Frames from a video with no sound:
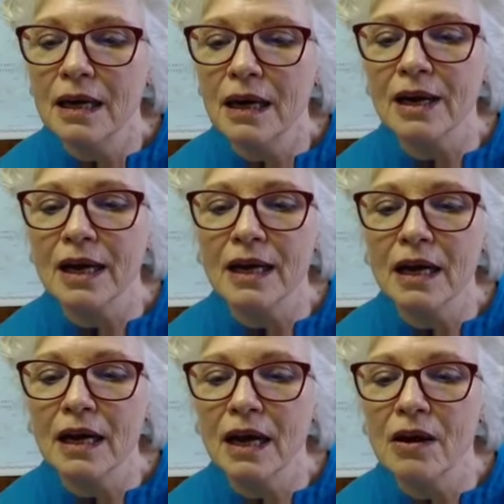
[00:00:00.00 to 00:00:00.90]
Okay.
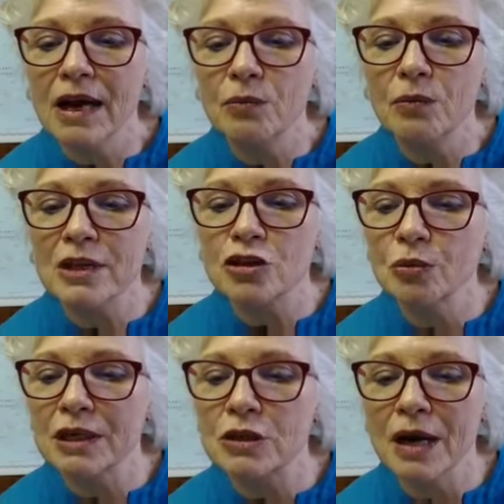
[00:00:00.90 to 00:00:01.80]
All right, Rachel,
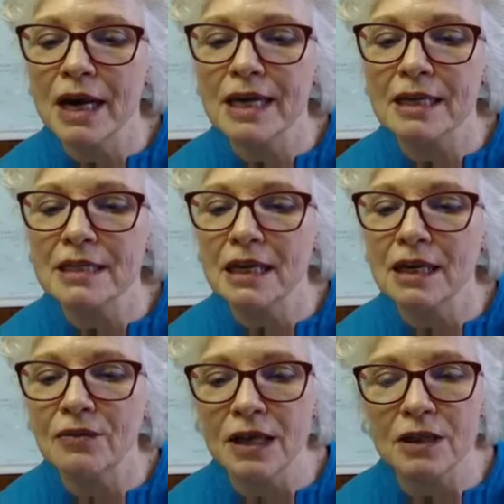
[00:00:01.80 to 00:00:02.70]
we try not to
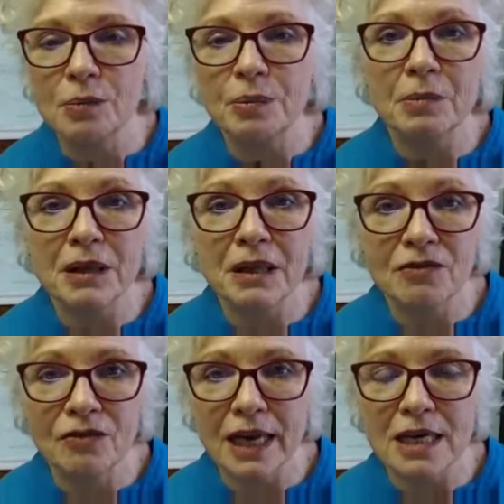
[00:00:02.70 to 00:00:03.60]
give other people
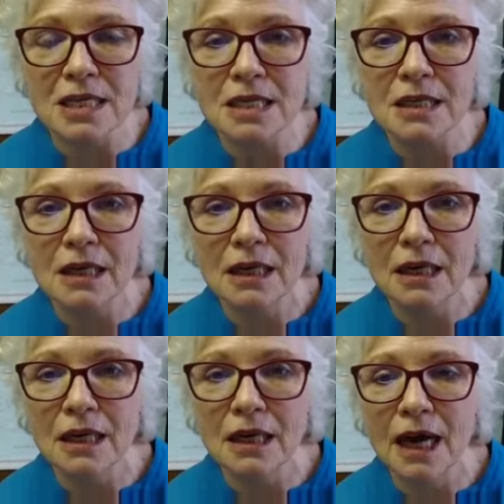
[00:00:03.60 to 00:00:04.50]
advice
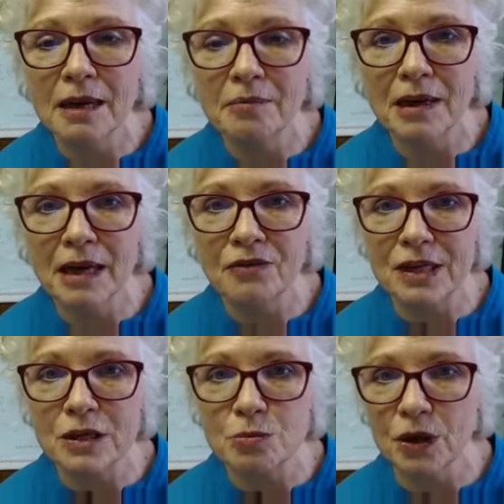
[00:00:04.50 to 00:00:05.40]
on my
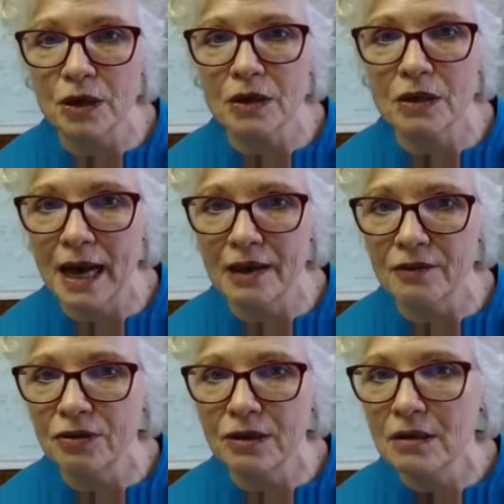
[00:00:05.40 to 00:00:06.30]
Facebook
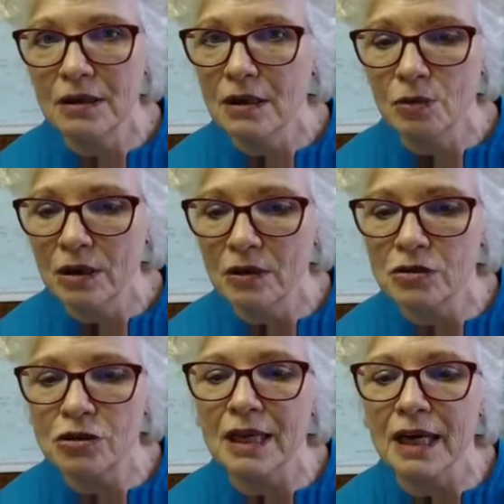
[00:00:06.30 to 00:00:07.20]
Live. We don't
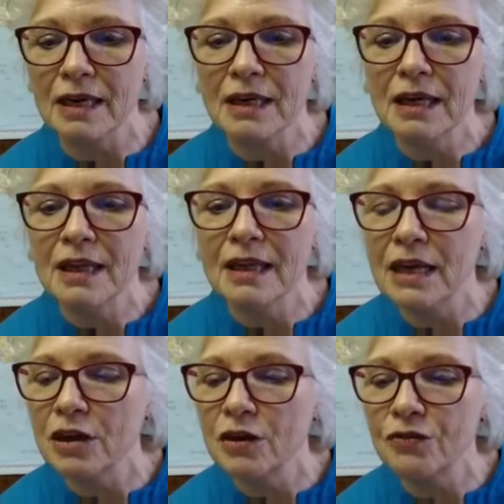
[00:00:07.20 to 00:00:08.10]
do that.
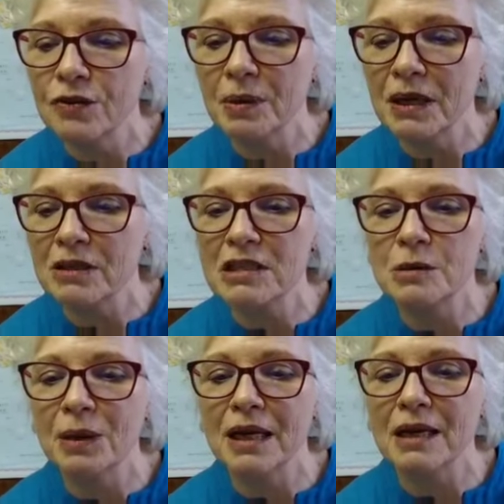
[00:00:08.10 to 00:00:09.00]
Thank you for
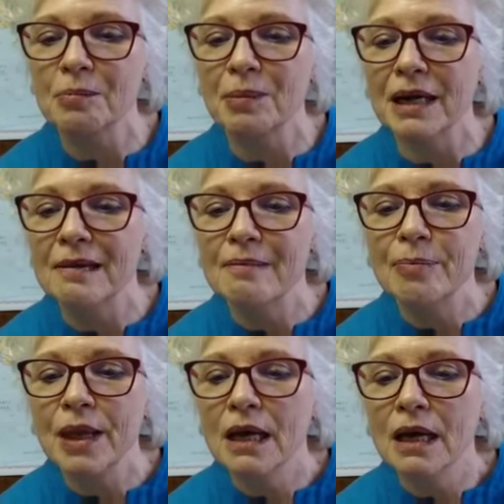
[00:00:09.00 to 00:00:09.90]
participating, but
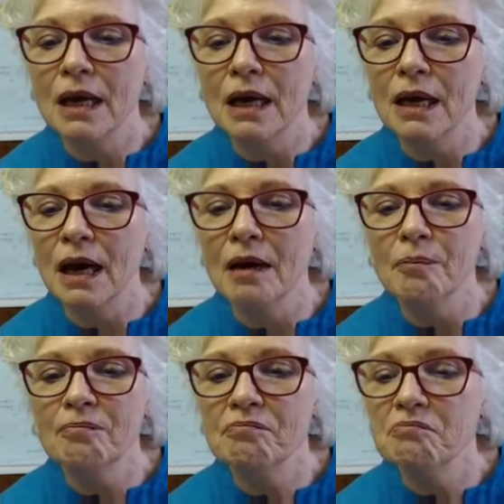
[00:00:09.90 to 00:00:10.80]

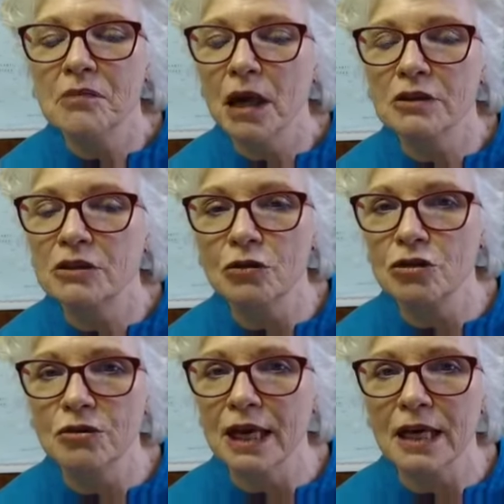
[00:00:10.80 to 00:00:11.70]
don't
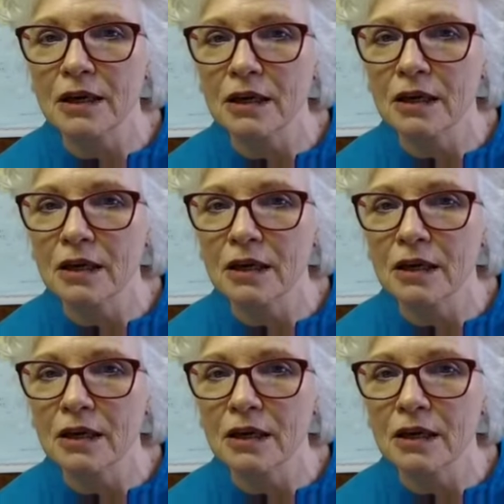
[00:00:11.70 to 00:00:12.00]
do that here,